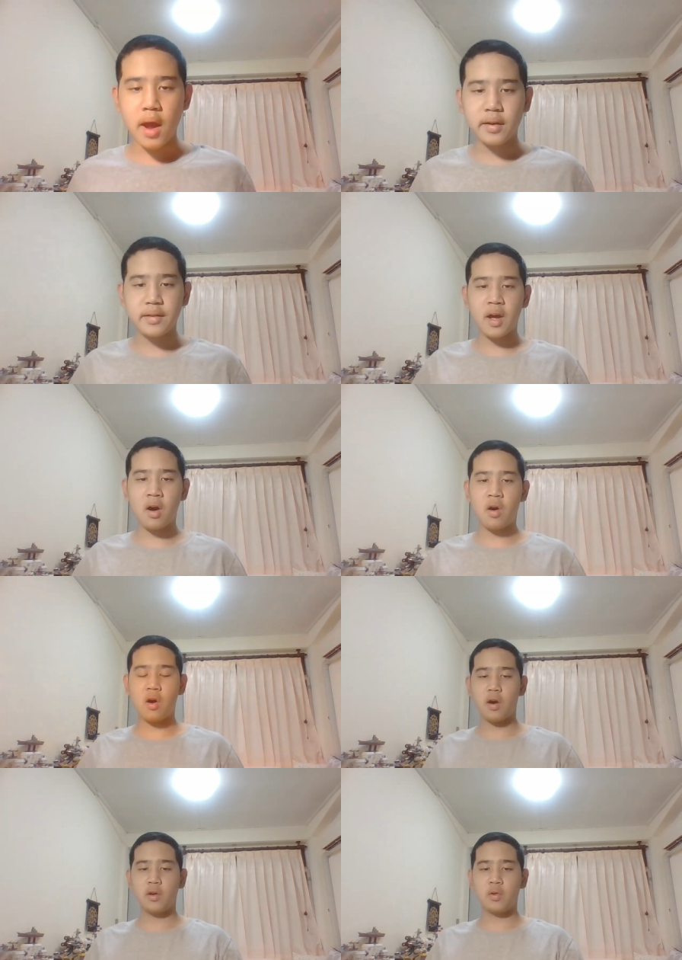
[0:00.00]
There
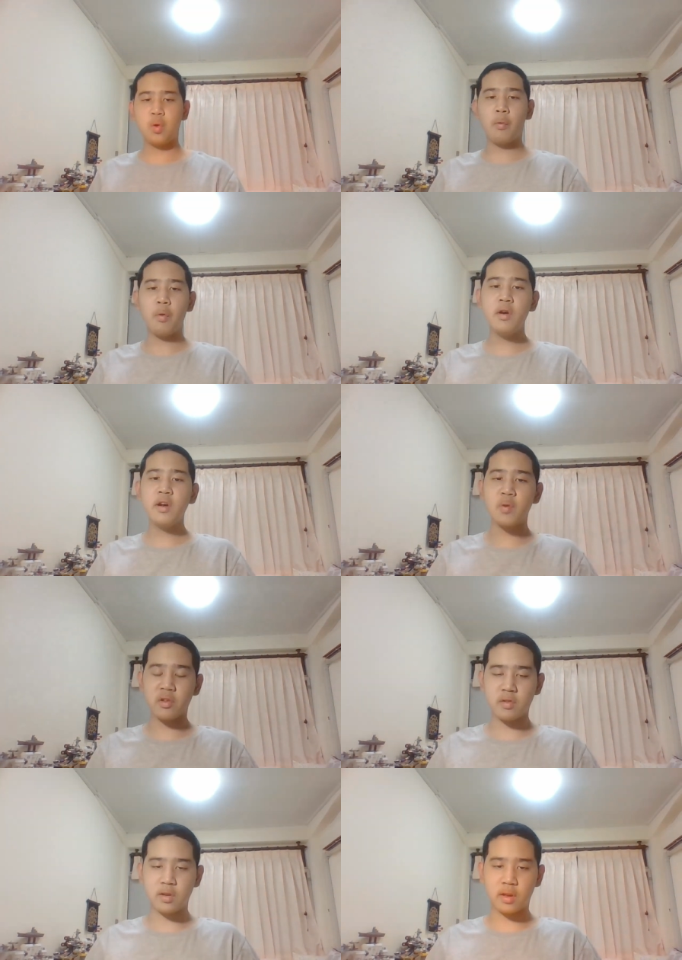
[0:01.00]
are 12 wording
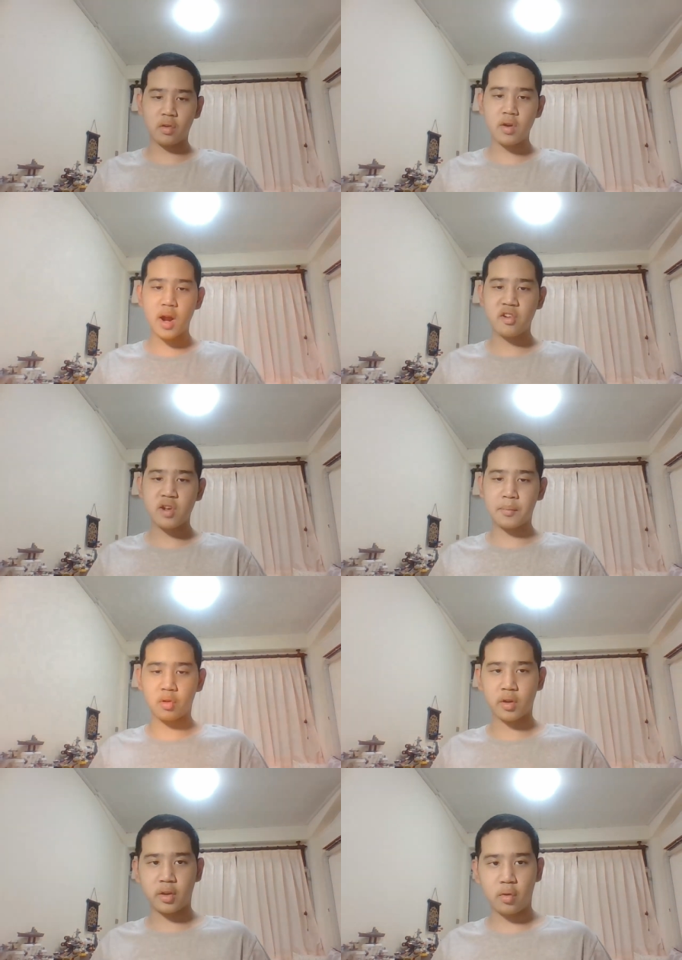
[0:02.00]
questions and 39
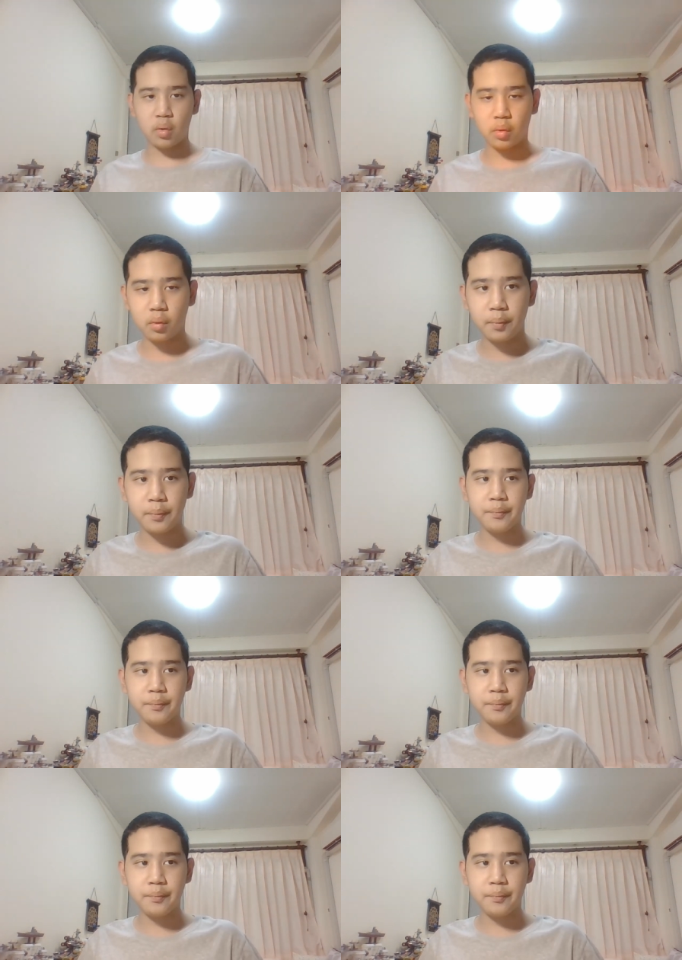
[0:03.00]
chapters in total.